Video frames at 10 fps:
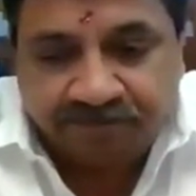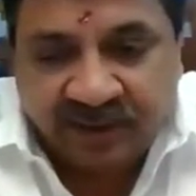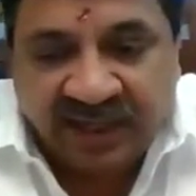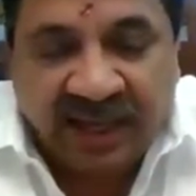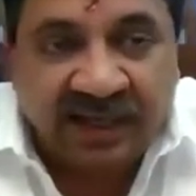
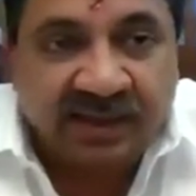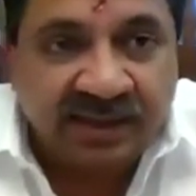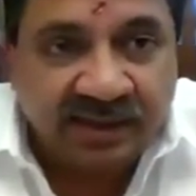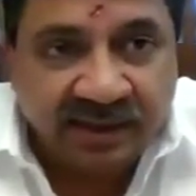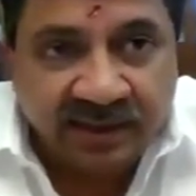
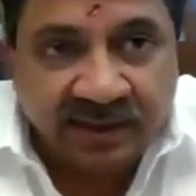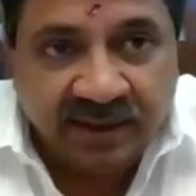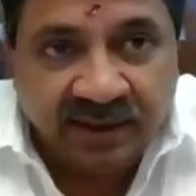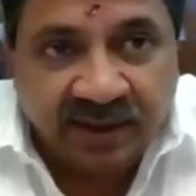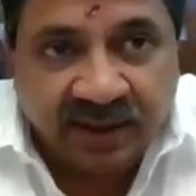reality.
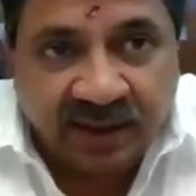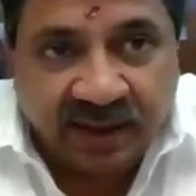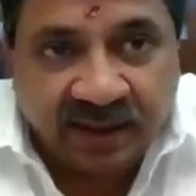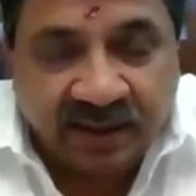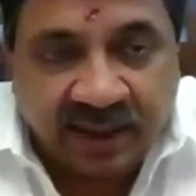
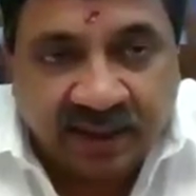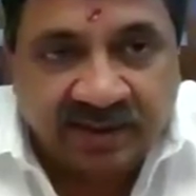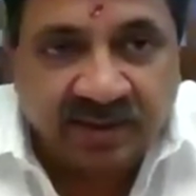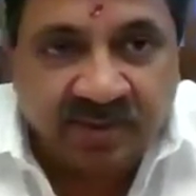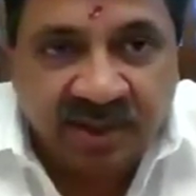And
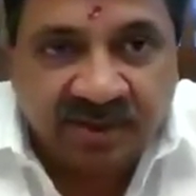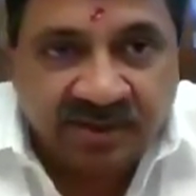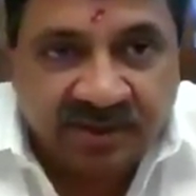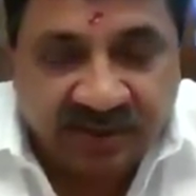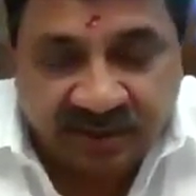that's the
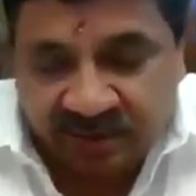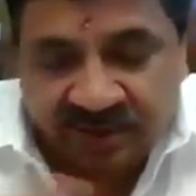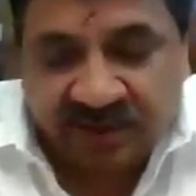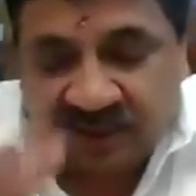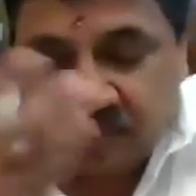basis.
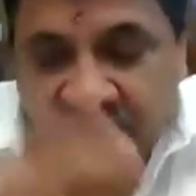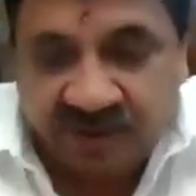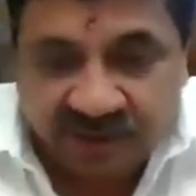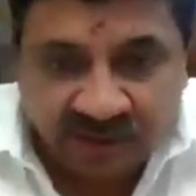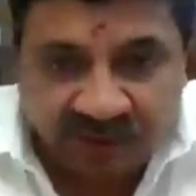It's hard for me
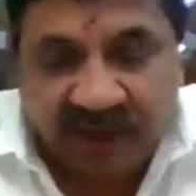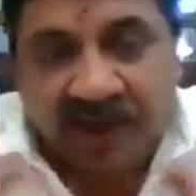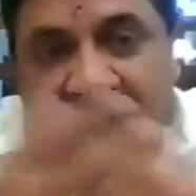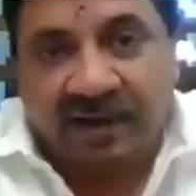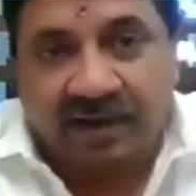to say, but
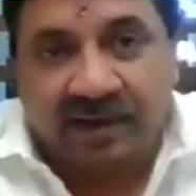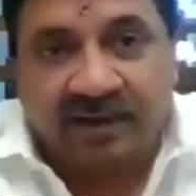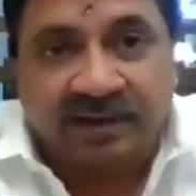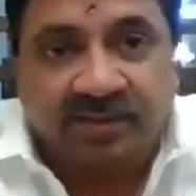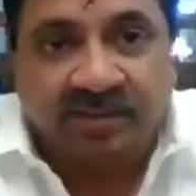
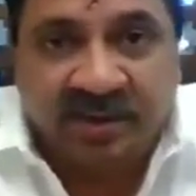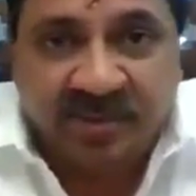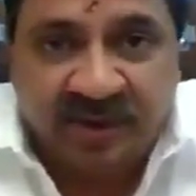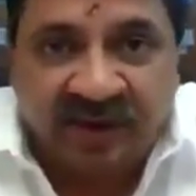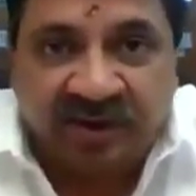it's
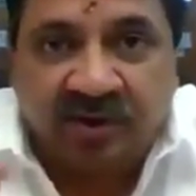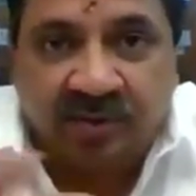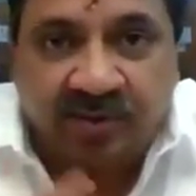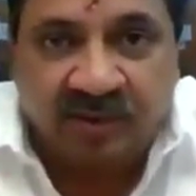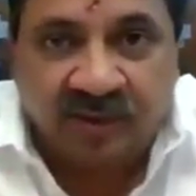been very
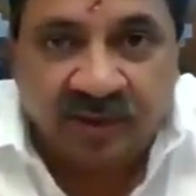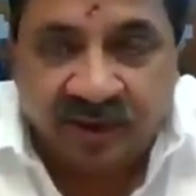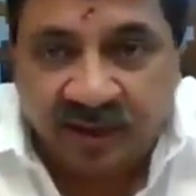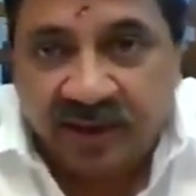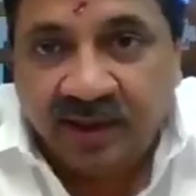
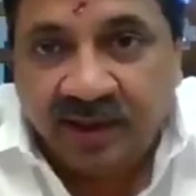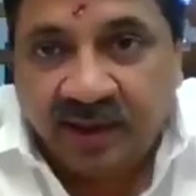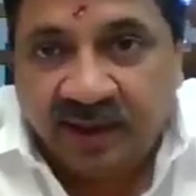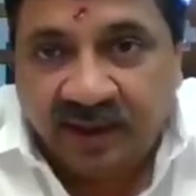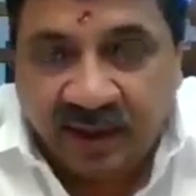thought-provoking.
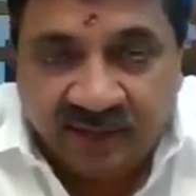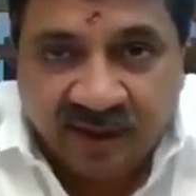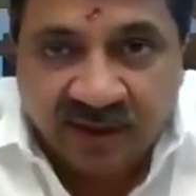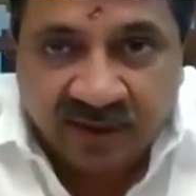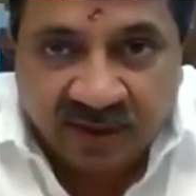I've
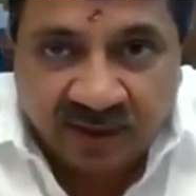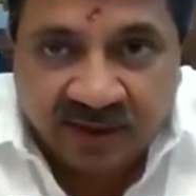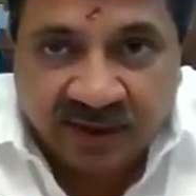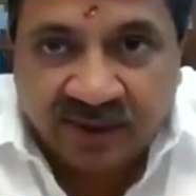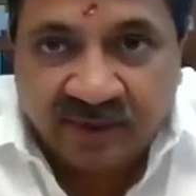learned a
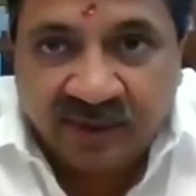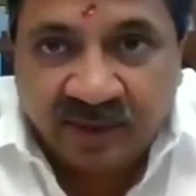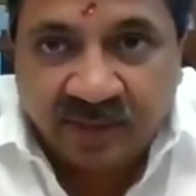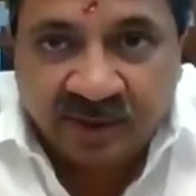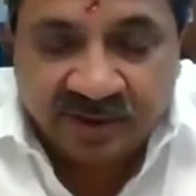lot. Thank you
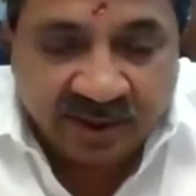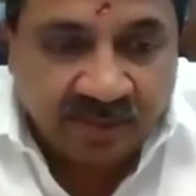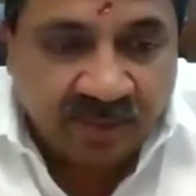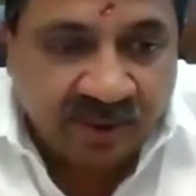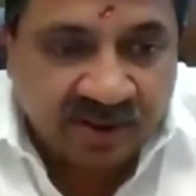very much. I
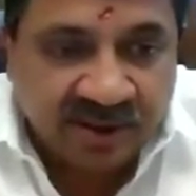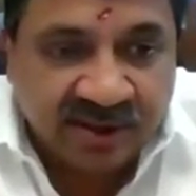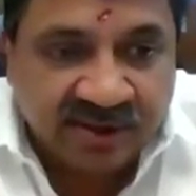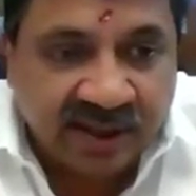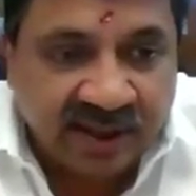
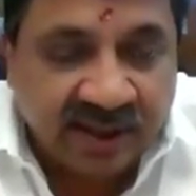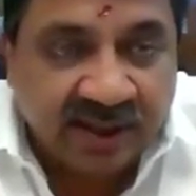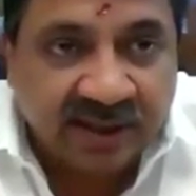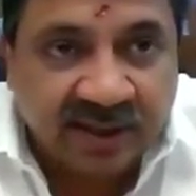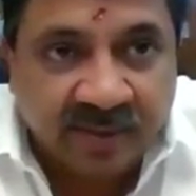apologize. I had
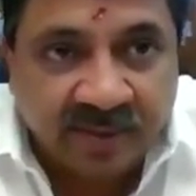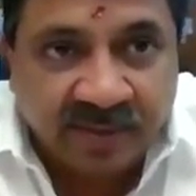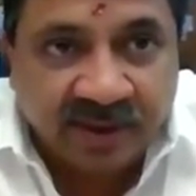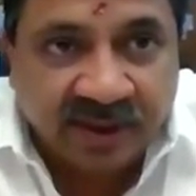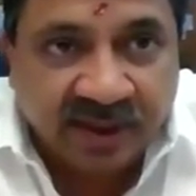another
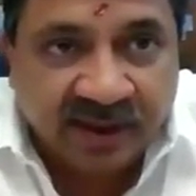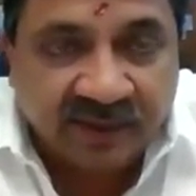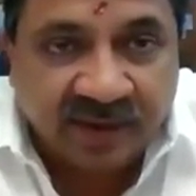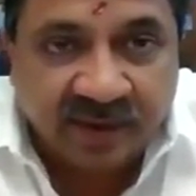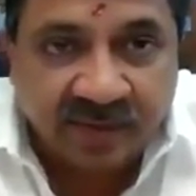commitment I have
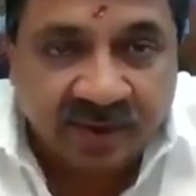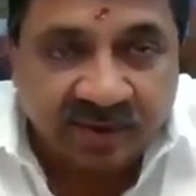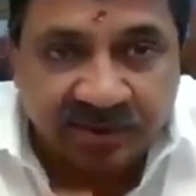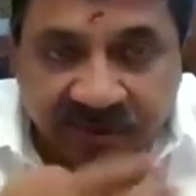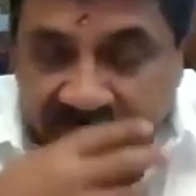to run
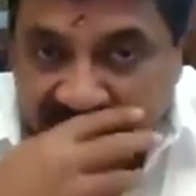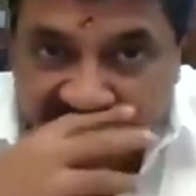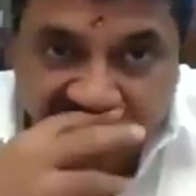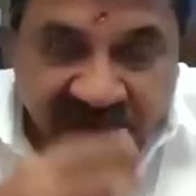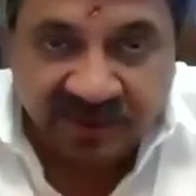because we
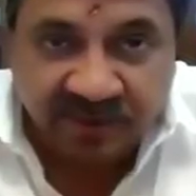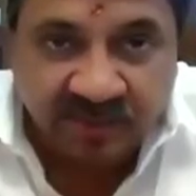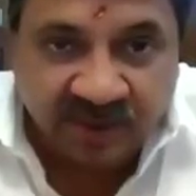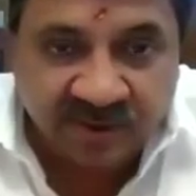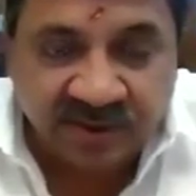just finished the
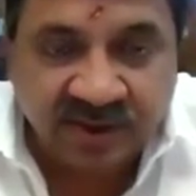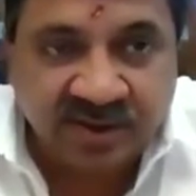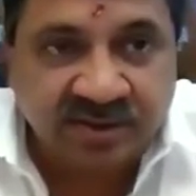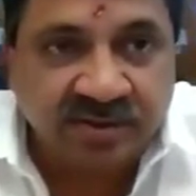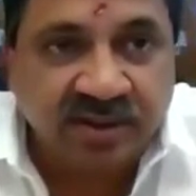budget
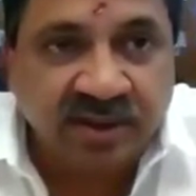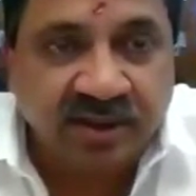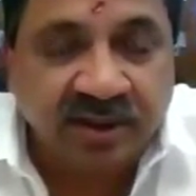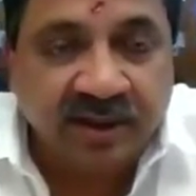session today.